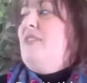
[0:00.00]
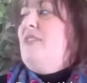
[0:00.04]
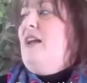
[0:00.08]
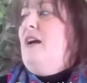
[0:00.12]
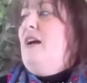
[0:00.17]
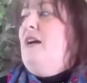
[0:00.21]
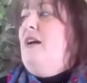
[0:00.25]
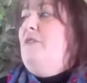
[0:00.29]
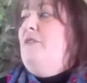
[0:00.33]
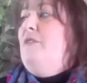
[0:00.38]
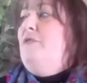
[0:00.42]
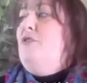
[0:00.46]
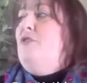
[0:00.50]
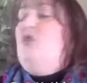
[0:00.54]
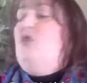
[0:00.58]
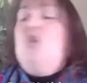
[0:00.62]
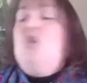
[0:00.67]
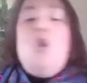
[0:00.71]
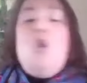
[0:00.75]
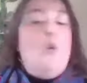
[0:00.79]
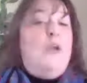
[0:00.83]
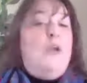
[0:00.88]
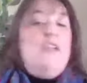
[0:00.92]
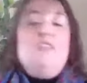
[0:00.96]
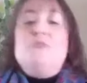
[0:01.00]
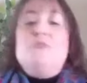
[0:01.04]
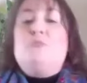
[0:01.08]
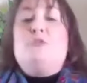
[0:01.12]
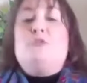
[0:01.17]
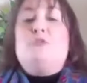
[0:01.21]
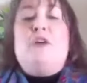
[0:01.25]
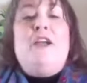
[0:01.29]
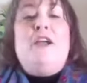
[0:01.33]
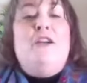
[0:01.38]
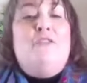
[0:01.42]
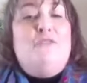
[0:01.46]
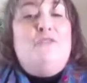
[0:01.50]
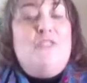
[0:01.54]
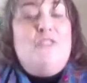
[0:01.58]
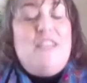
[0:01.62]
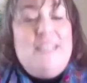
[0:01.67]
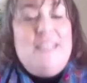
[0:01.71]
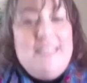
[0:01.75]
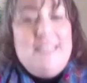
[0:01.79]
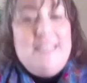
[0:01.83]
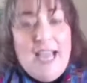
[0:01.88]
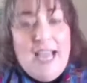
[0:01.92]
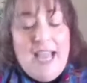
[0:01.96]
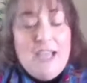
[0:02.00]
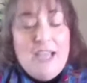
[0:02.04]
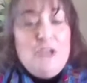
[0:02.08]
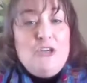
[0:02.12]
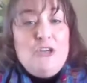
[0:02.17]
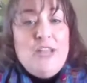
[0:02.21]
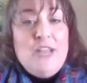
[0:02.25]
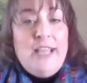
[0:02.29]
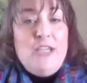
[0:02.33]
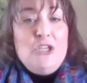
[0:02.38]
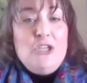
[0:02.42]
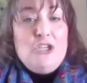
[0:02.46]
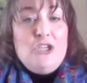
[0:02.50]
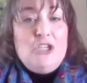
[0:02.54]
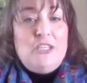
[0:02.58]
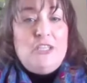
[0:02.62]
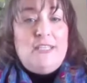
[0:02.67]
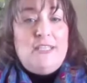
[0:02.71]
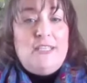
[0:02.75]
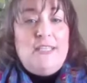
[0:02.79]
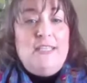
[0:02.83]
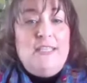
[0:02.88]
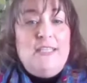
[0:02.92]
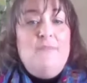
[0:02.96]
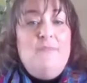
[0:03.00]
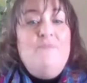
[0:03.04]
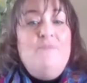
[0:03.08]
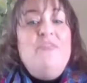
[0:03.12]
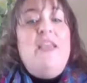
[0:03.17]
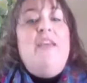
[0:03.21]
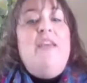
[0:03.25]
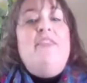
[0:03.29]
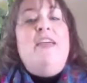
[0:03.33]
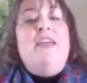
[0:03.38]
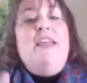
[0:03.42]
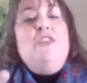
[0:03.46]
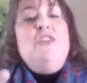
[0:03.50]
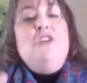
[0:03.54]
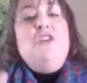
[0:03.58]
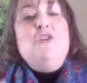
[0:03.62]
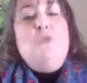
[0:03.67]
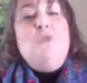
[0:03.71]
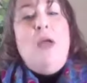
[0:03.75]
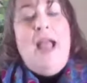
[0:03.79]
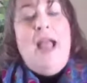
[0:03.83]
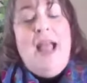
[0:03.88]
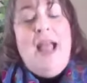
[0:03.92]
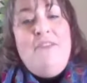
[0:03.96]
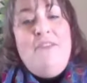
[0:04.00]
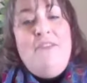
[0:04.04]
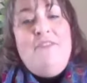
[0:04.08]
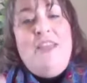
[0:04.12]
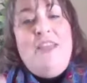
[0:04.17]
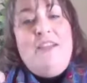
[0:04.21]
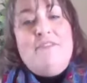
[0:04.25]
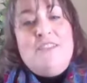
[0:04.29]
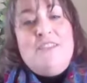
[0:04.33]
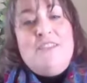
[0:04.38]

of going to prayer for the entire nation, then you have that